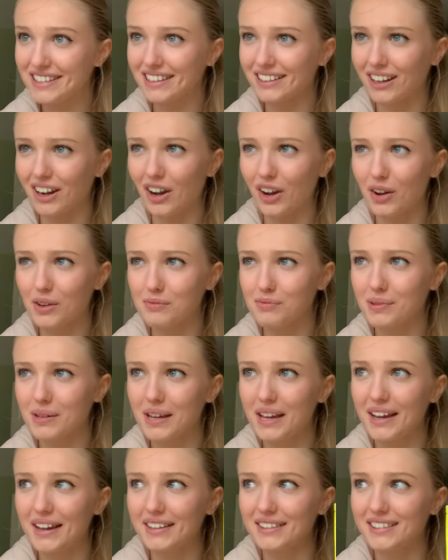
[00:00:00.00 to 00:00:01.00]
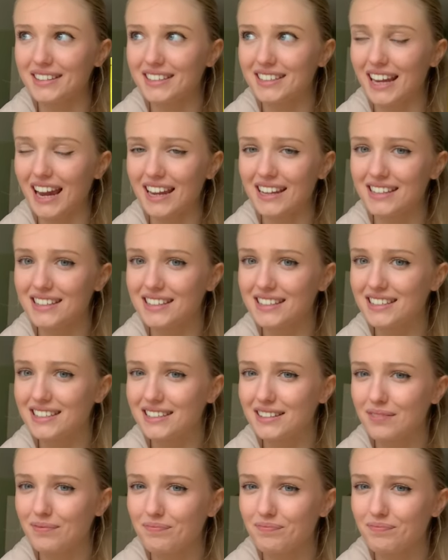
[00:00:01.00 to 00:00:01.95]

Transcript: Like I hope the taste,